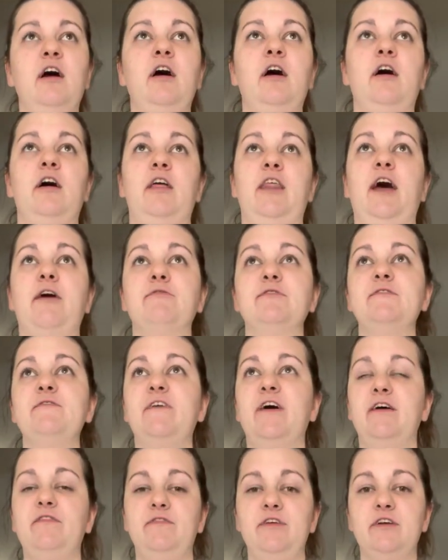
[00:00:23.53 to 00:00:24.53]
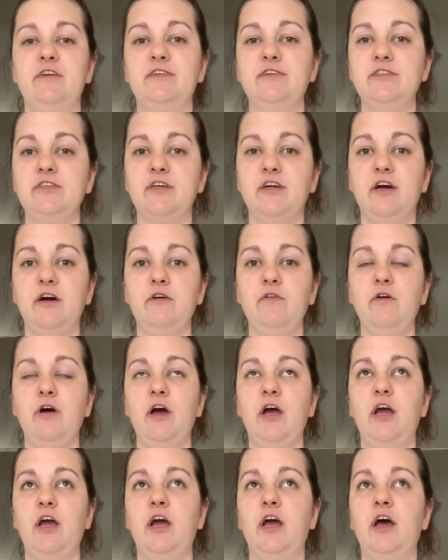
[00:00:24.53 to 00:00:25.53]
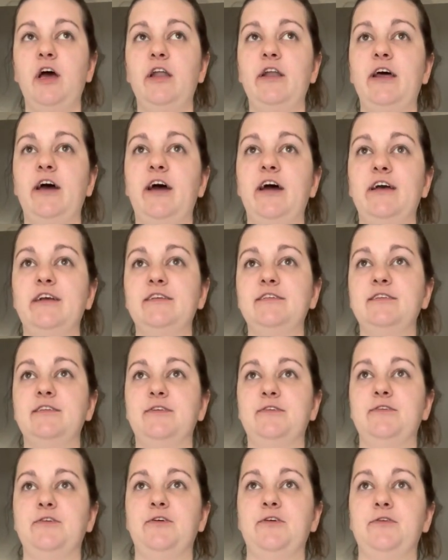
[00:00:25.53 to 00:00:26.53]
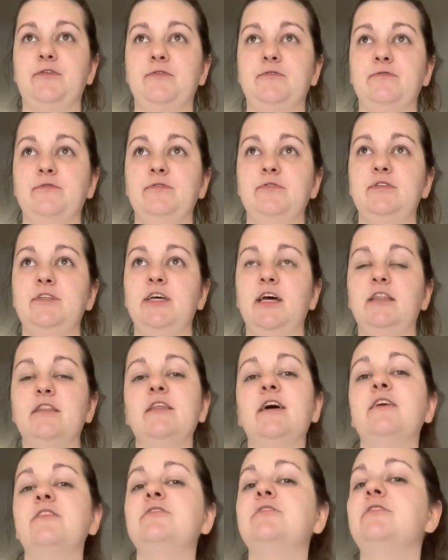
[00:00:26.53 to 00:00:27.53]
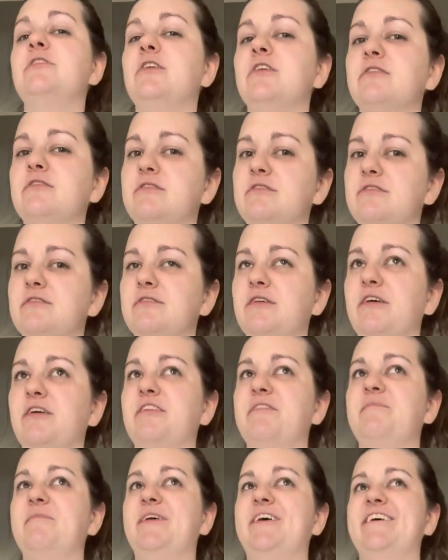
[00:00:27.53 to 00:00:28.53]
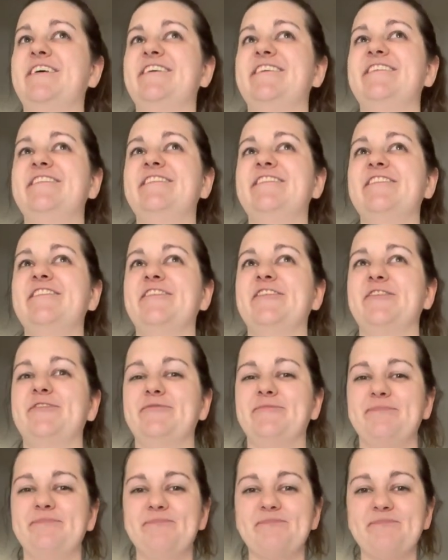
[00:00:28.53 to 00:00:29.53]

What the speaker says: That was 5 years ago, and I still owe $10,000 on my loan.